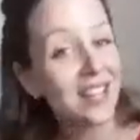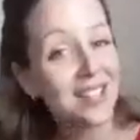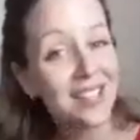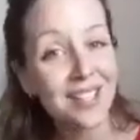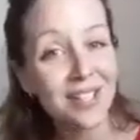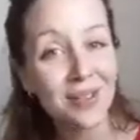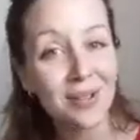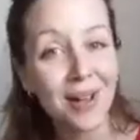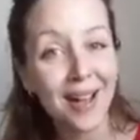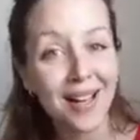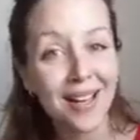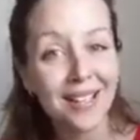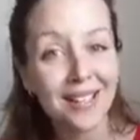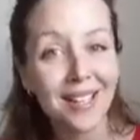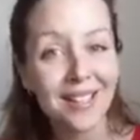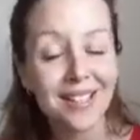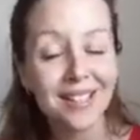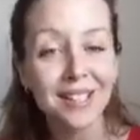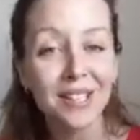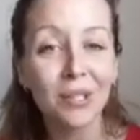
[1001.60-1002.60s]
you guys.
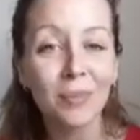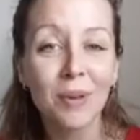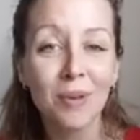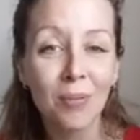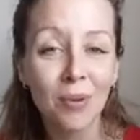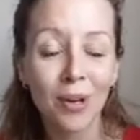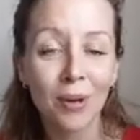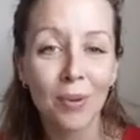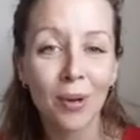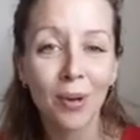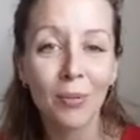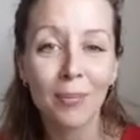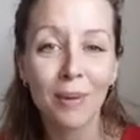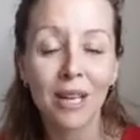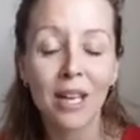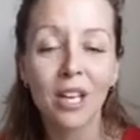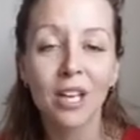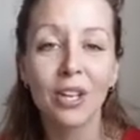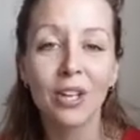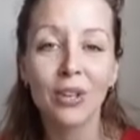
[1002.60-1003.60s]
That's a little bit more about
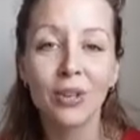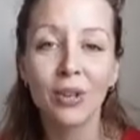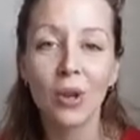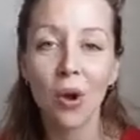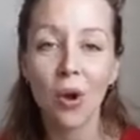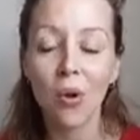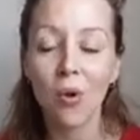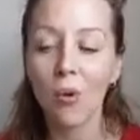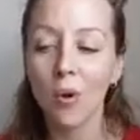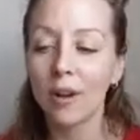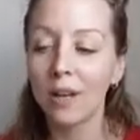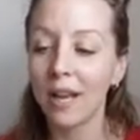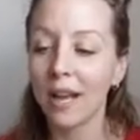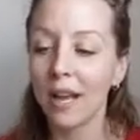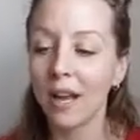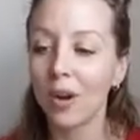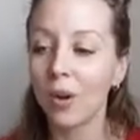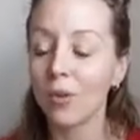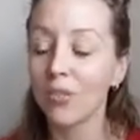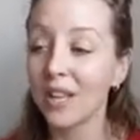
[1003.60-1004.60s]
me. You know
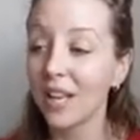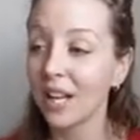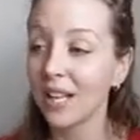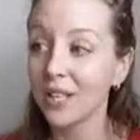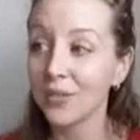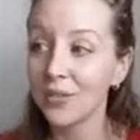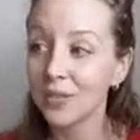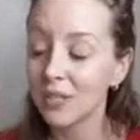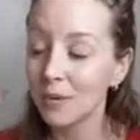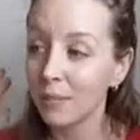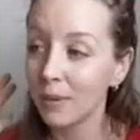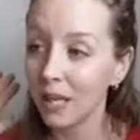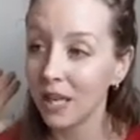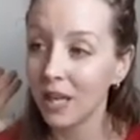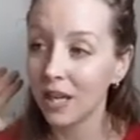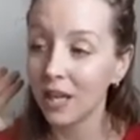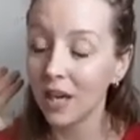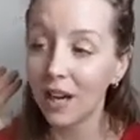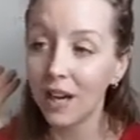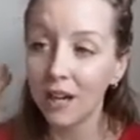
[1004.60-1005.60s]
now that I used to
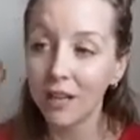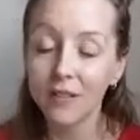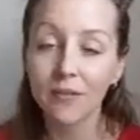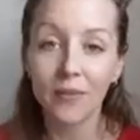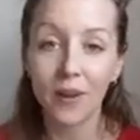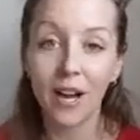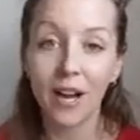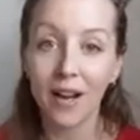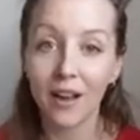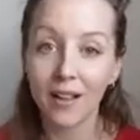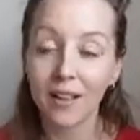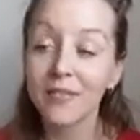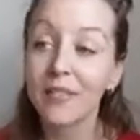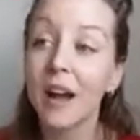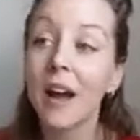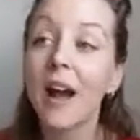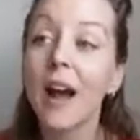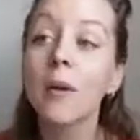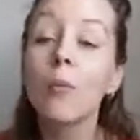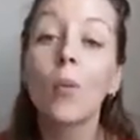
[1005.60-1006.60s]
be,
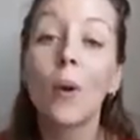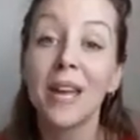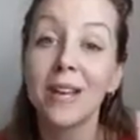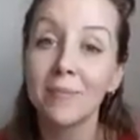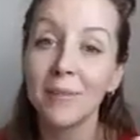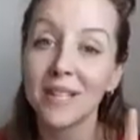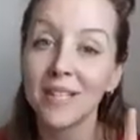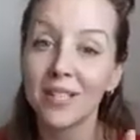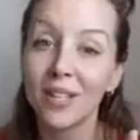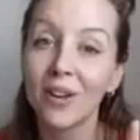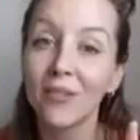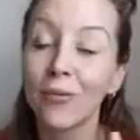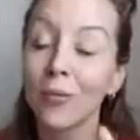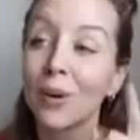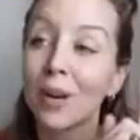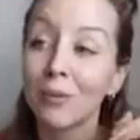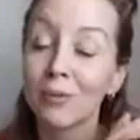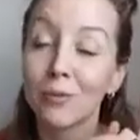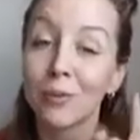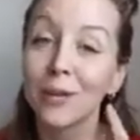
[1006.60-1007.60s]
I weighed myself when I
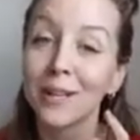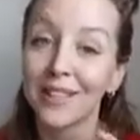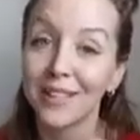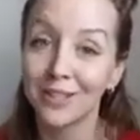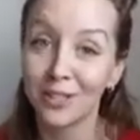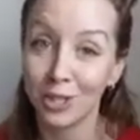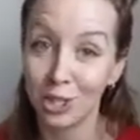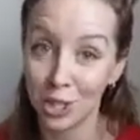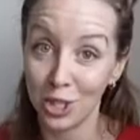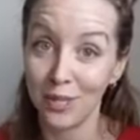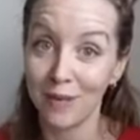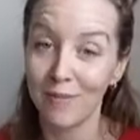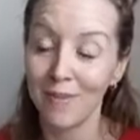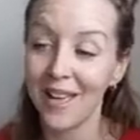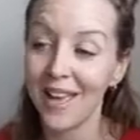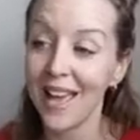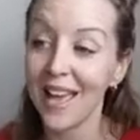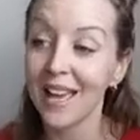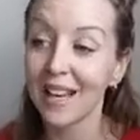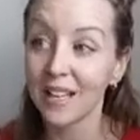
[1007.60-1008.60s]
was working at the gym,
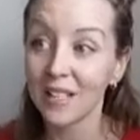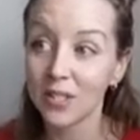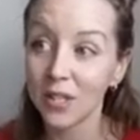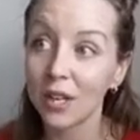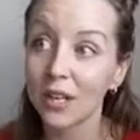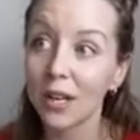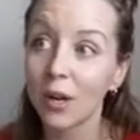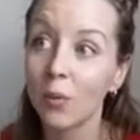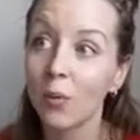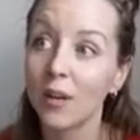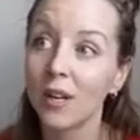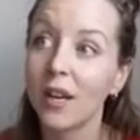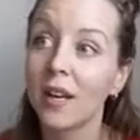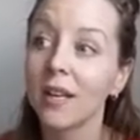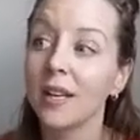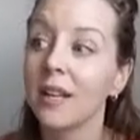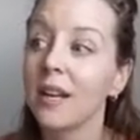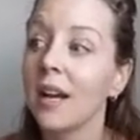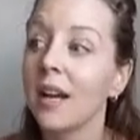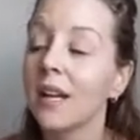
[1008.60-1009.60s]
and I saw it at
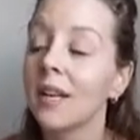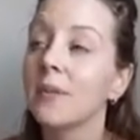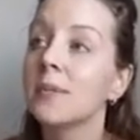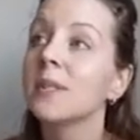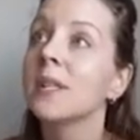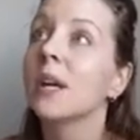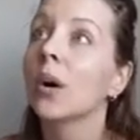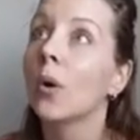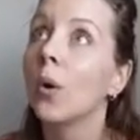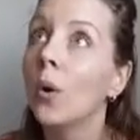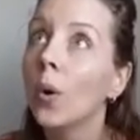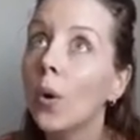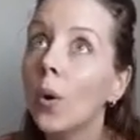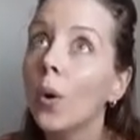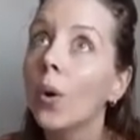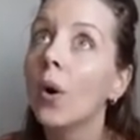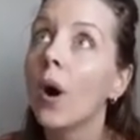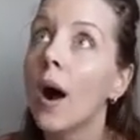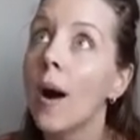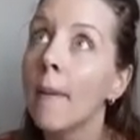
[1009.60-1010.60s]
199. I was like,
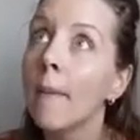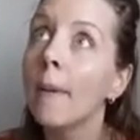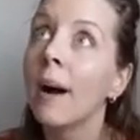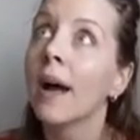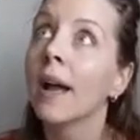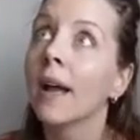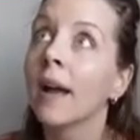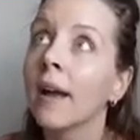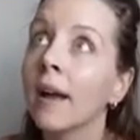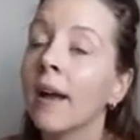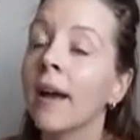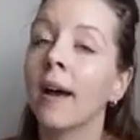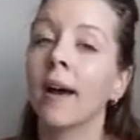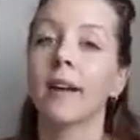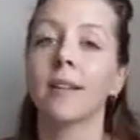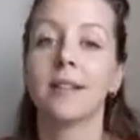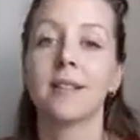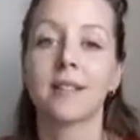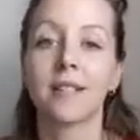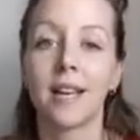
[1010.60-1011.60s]
oh my God,
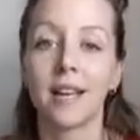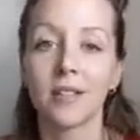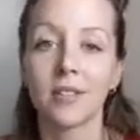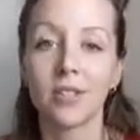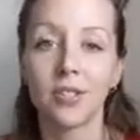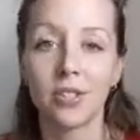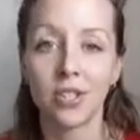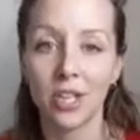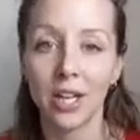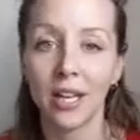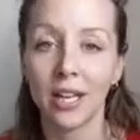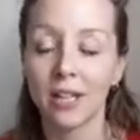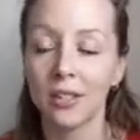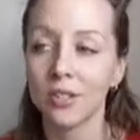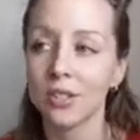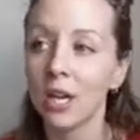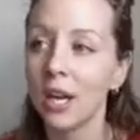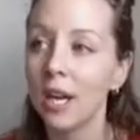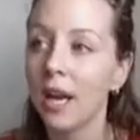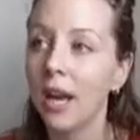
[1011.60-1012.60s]
this has to change.
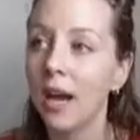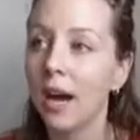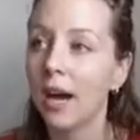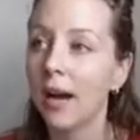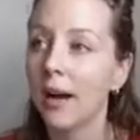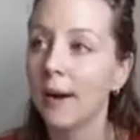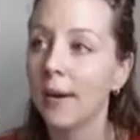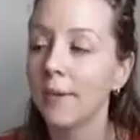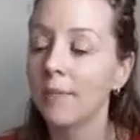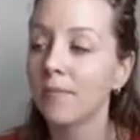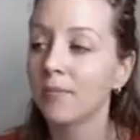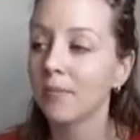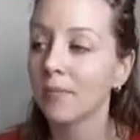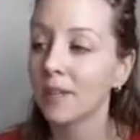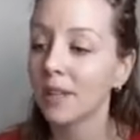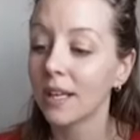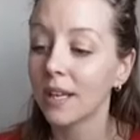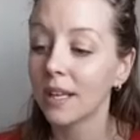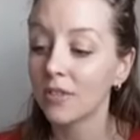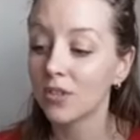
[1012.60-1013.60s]
And
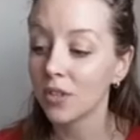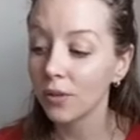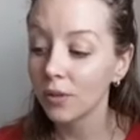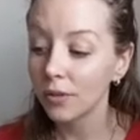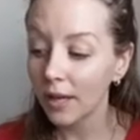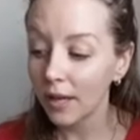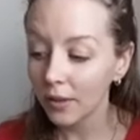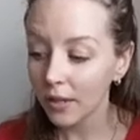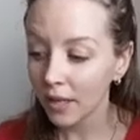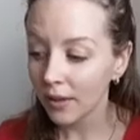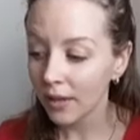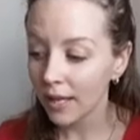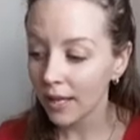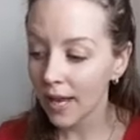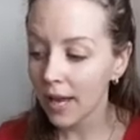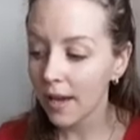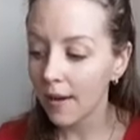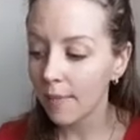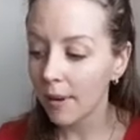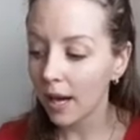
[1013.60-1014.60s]
so now here I
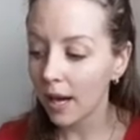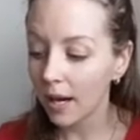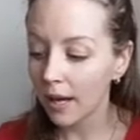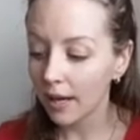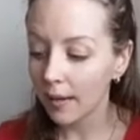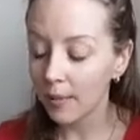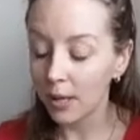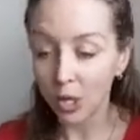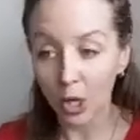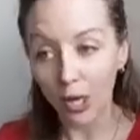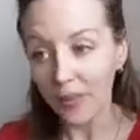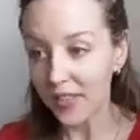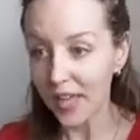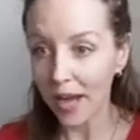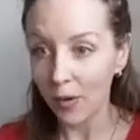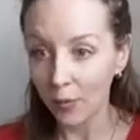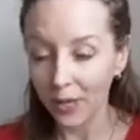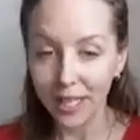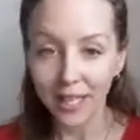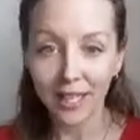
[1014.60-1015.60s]
am. I'm not
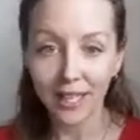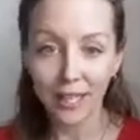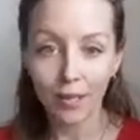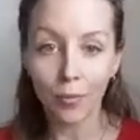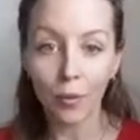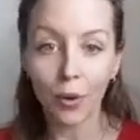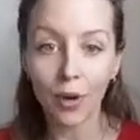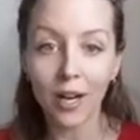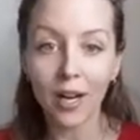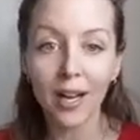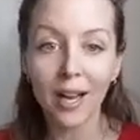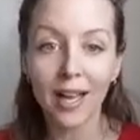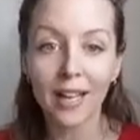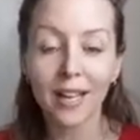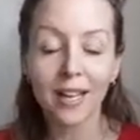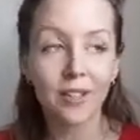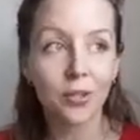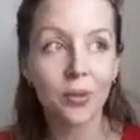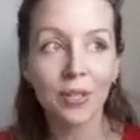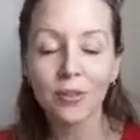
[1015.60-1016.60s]
that weight anymore, and
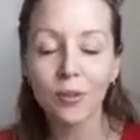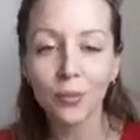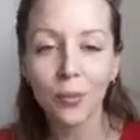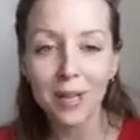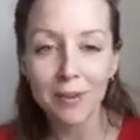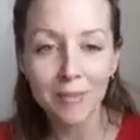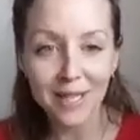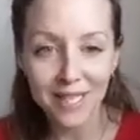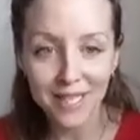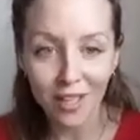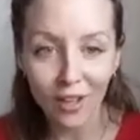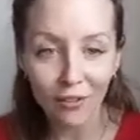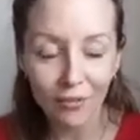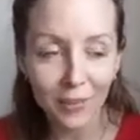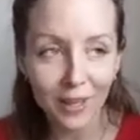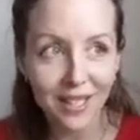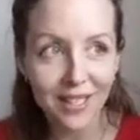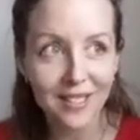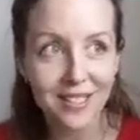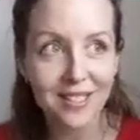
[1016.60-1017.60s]
I don't even weigh myself
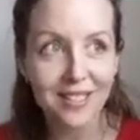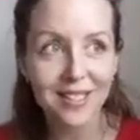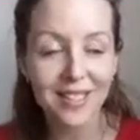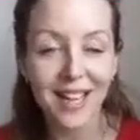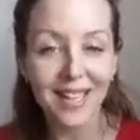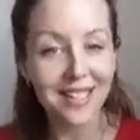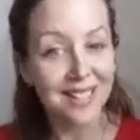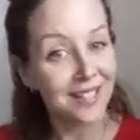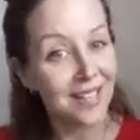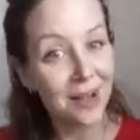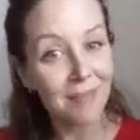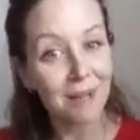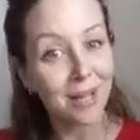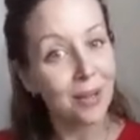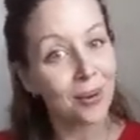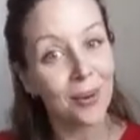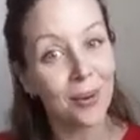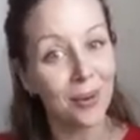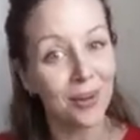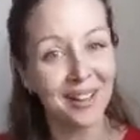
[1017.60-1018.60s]
because that's not my
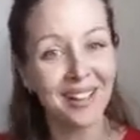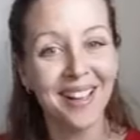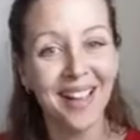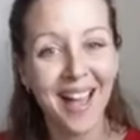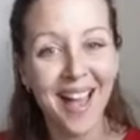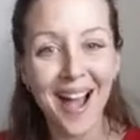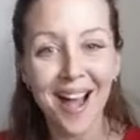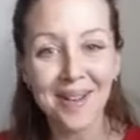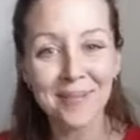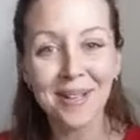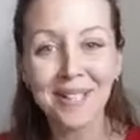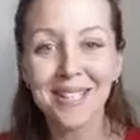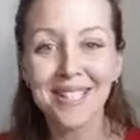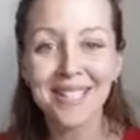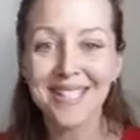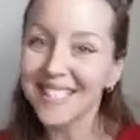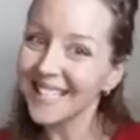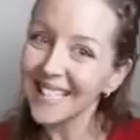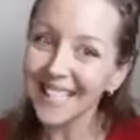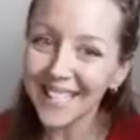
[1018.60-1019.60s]
goal. I'm not the
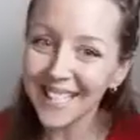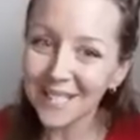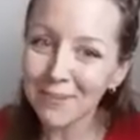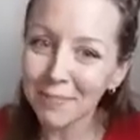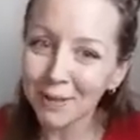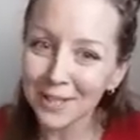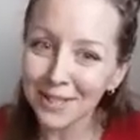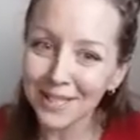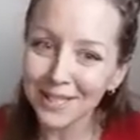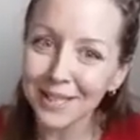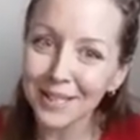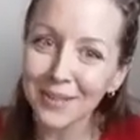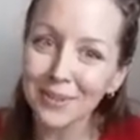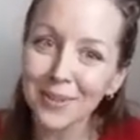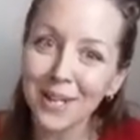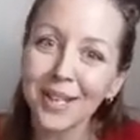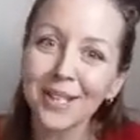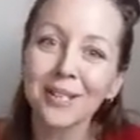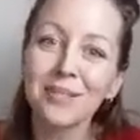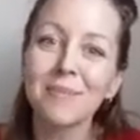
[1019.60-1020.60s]
skinniest person in the
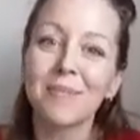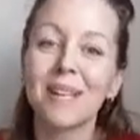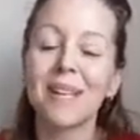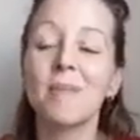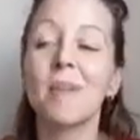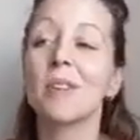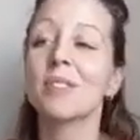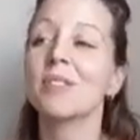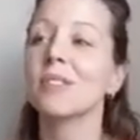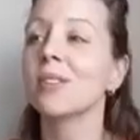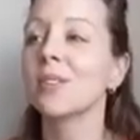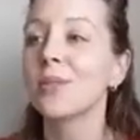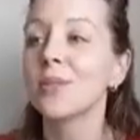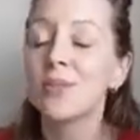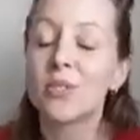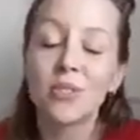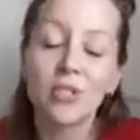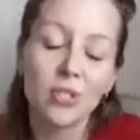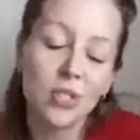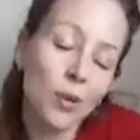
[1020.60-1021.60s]
world, but I'm also
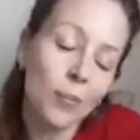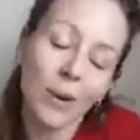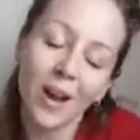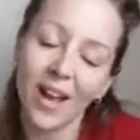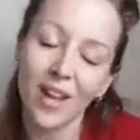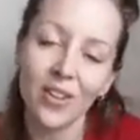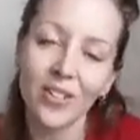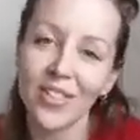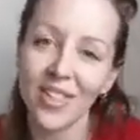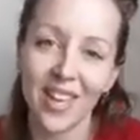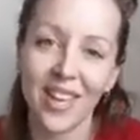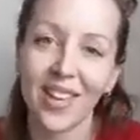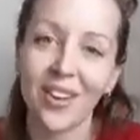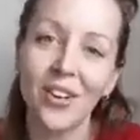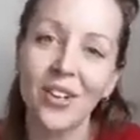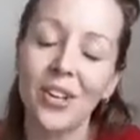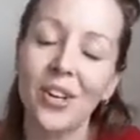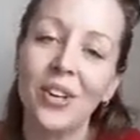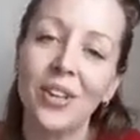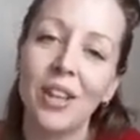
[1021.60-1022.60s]
super healthy
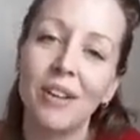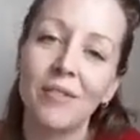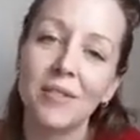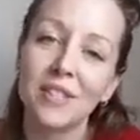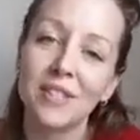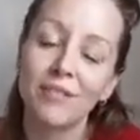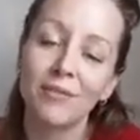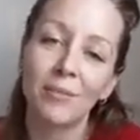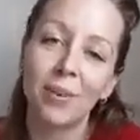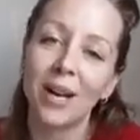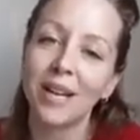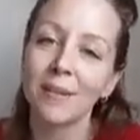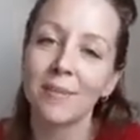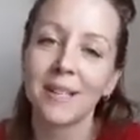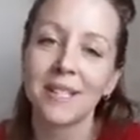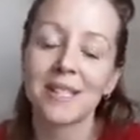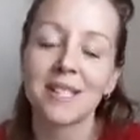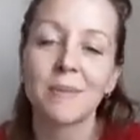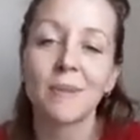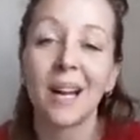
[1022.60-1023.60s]
on all levels of body, mind,
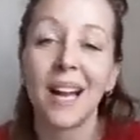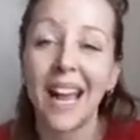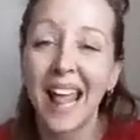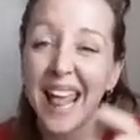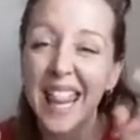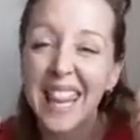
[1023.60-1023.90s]
and spirit, and